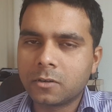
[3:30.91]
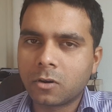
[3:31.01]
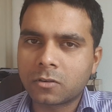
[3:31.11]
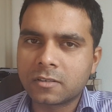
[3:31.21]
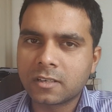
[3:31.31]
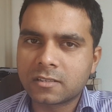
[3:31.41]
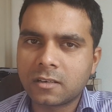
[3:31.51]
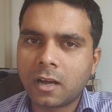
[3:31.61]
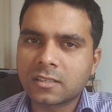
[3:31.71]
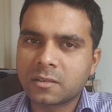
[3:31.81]
doctors are
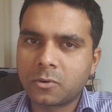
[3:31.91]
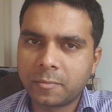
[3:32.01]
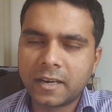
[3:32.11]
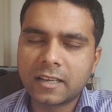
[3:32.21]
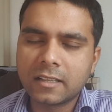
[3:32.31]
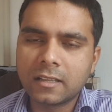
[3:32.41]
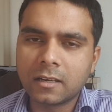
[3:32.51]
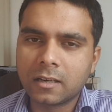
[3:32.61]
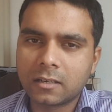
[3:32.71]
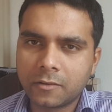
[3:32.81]
asked about
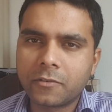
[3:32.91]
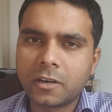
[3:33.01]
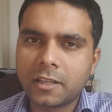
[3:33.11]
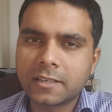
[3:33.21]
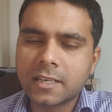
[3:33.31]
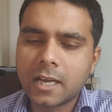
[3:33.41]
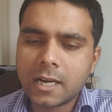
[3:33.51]
medical different things.